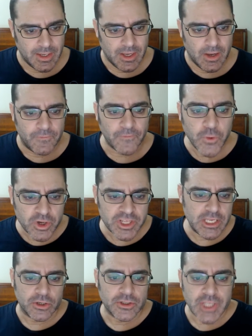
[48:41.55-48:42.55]
For 40
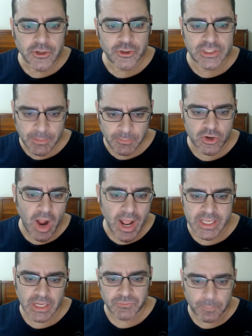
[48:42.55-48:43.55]
years, under
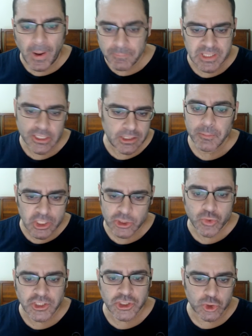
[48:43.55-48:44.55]
Democratic and Republican
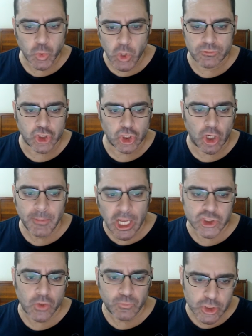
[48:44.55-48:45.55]
administrations, we have seen a
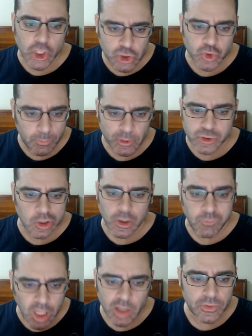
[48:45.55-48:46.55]
massive redistribution
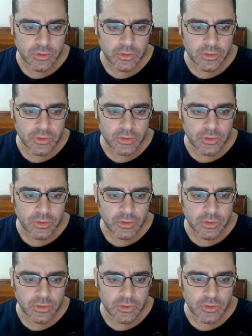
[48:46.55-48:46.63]
of wealth.